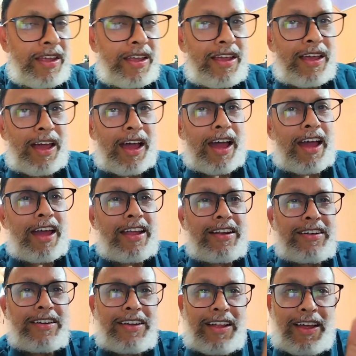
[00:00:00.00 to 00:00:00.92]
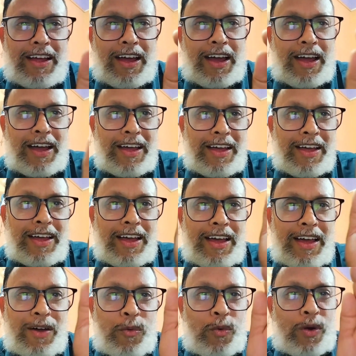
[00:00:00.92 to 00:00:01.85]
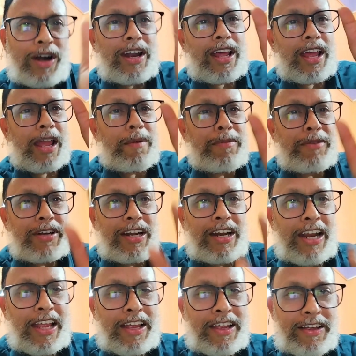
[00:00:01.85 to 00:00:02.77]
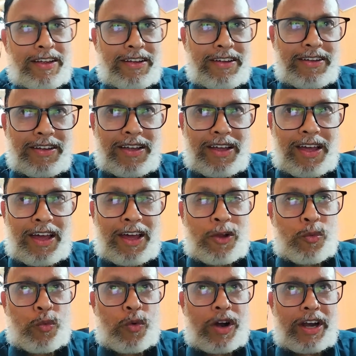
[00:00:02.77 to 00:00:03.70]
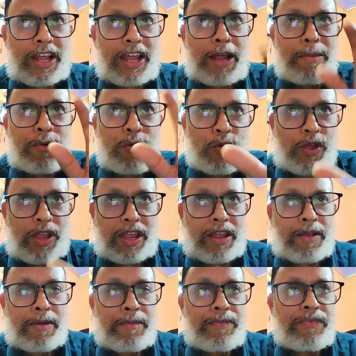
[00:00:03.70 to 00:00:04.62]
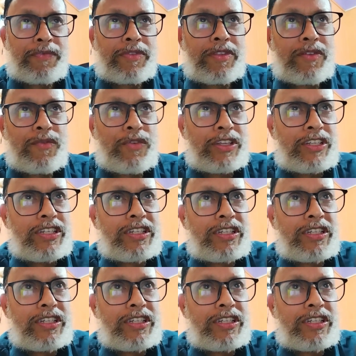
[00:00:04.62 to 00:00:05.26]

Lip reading: And what I am telling and what I am doing, which is the